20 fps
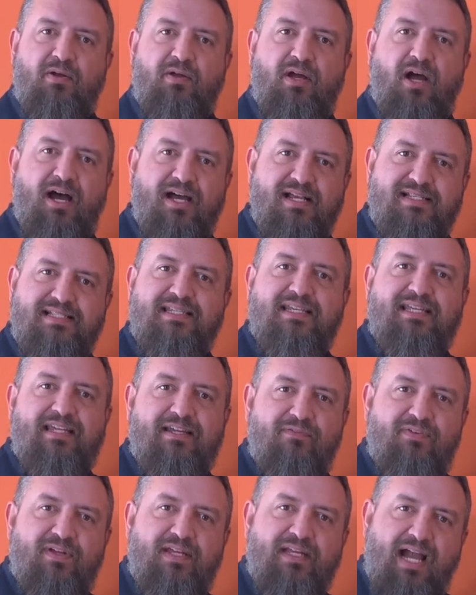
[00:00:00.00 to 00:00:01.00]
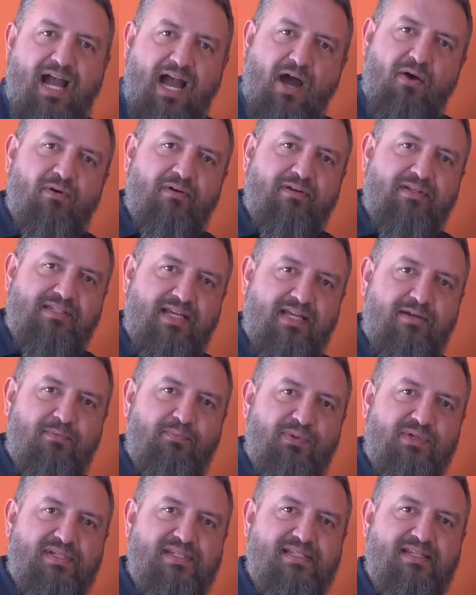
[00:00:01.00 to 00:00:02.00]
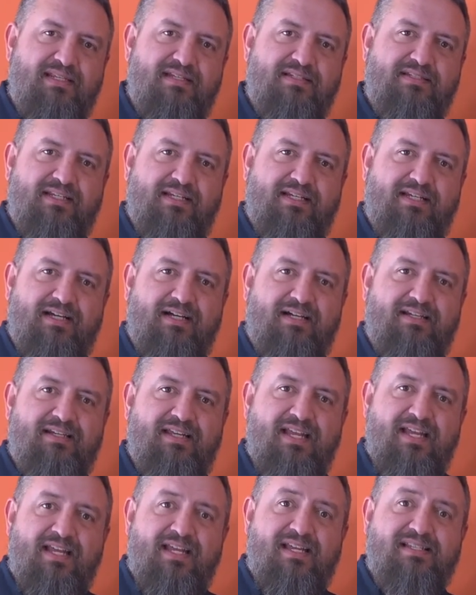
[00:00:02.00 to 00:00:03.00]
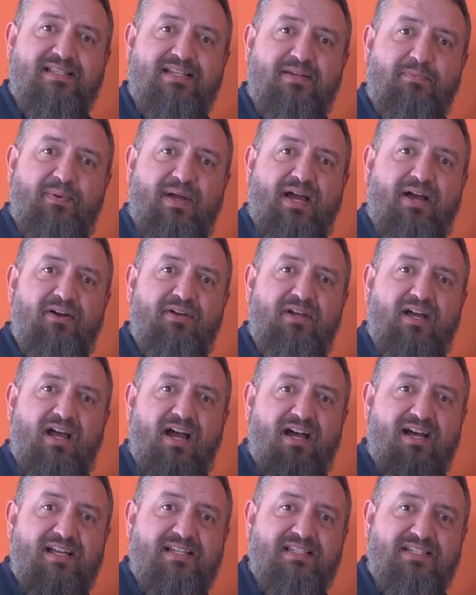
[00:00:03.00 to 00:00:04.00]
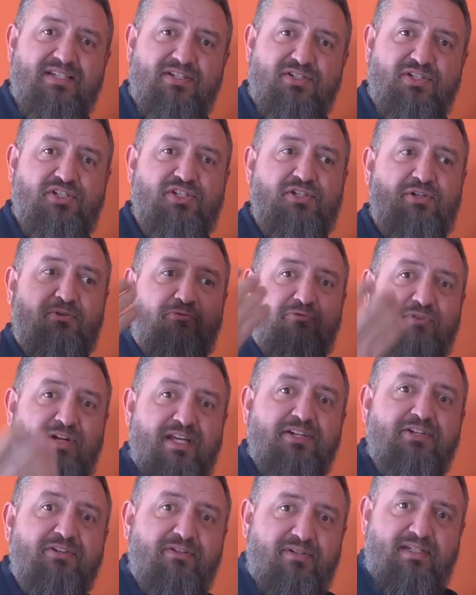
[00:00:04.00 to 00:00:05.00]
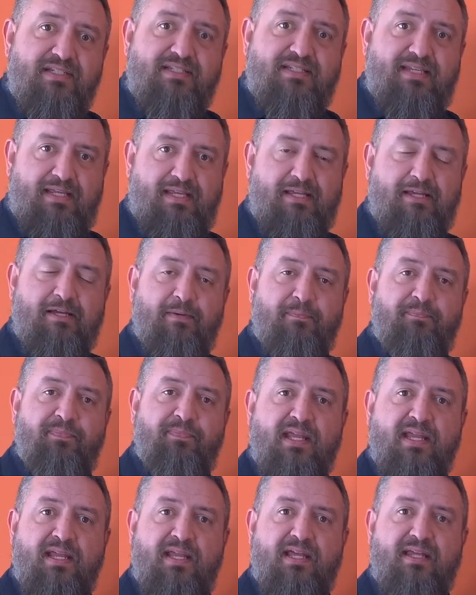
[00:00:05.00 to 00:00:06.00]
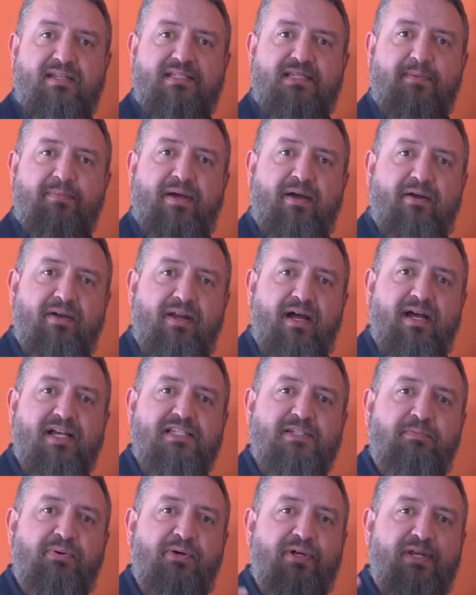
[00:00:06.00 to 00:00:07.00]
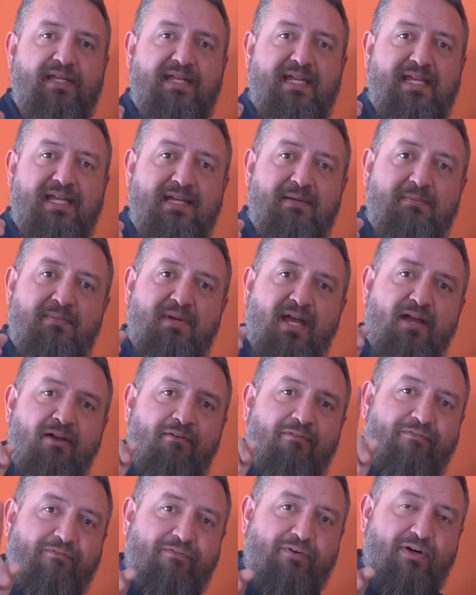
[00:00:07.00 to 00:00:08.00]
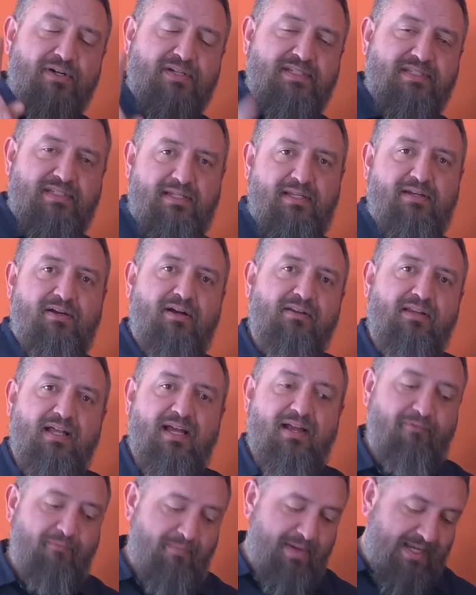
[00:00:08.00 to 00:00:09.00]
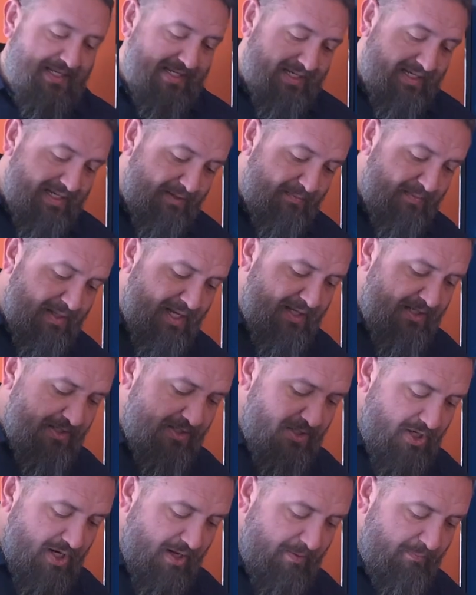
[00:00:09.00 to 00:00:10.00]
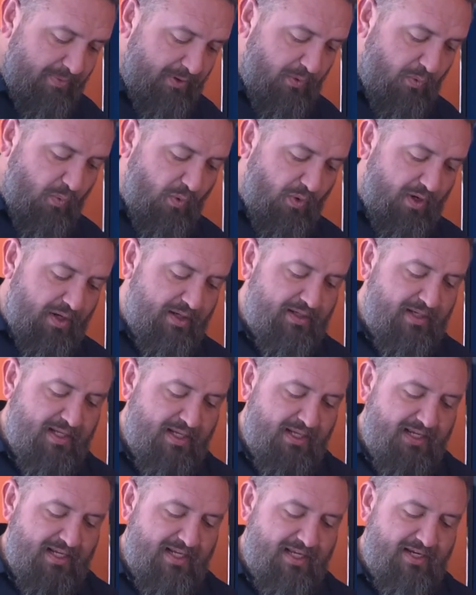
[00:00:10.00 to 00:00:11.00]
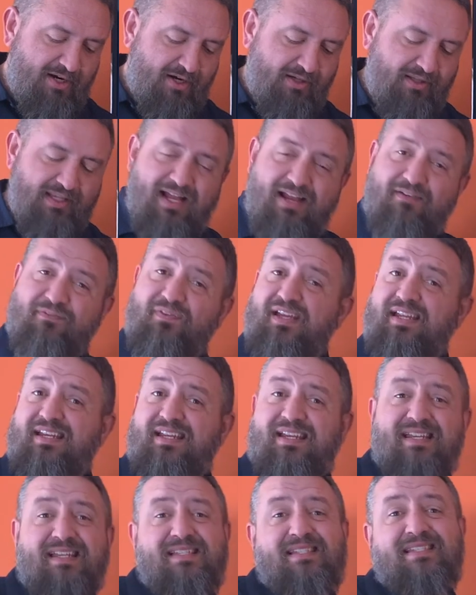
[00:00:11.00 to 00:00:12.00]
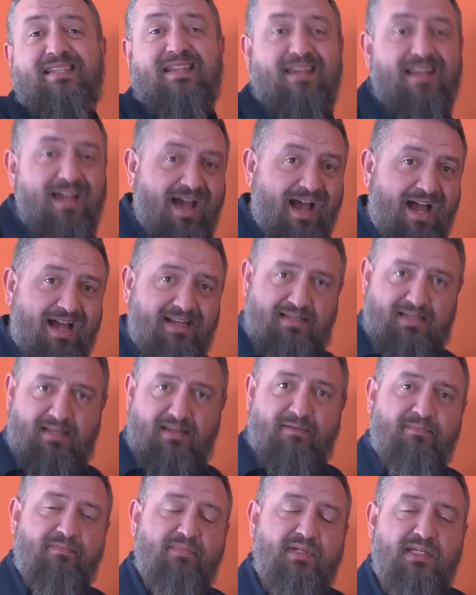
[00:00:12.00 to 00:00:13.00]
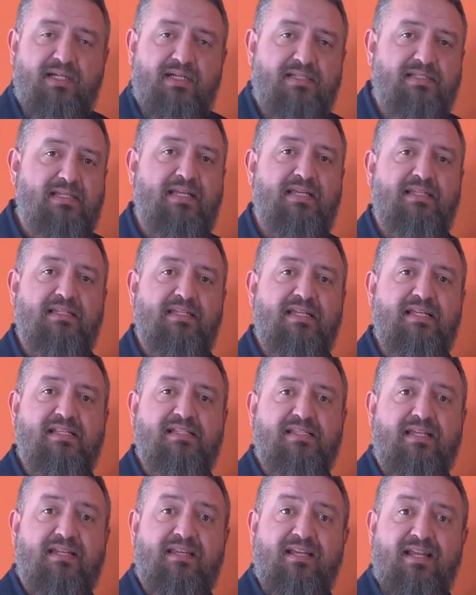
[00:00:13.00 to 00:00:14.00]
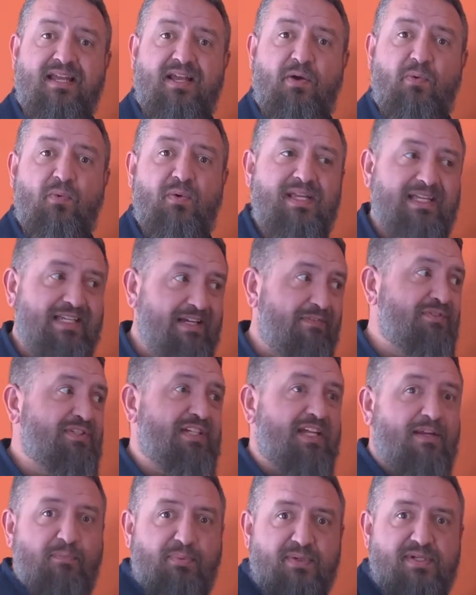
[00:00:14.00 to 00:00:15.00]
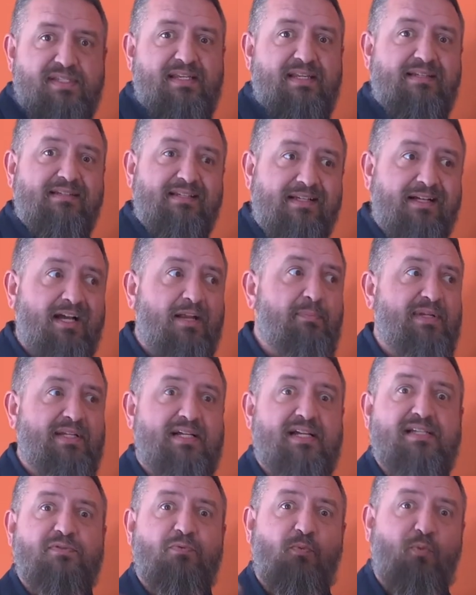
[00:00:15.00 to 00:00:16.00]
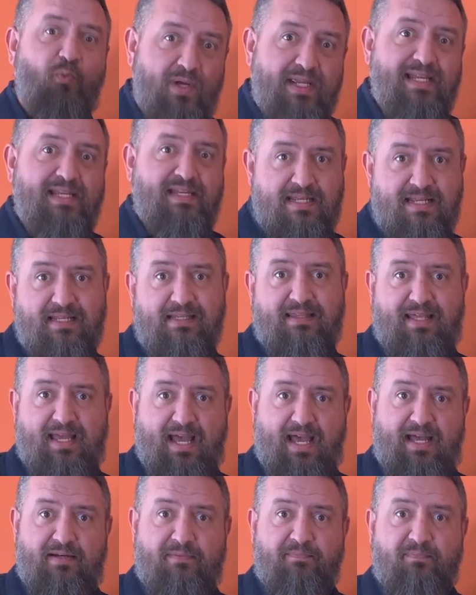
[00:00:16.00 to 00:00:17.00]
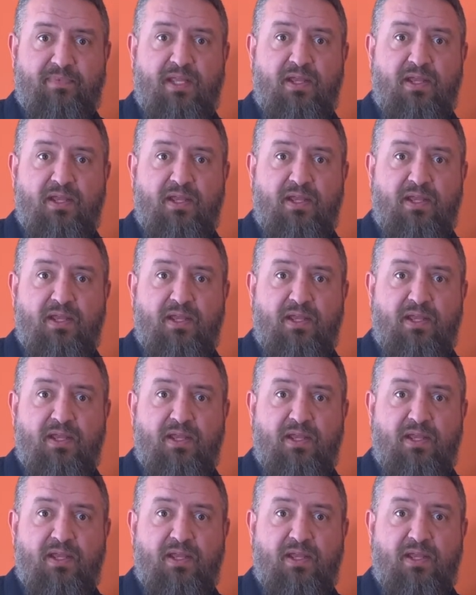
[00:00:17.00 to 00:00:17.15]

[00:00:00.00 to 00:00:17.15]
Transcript: Us giving our 10% to God is about us surrendering to Him. It is about us putting Him first in our life, making Him number one in our life. And it is not because He needs it. We give 10% to God because we need that.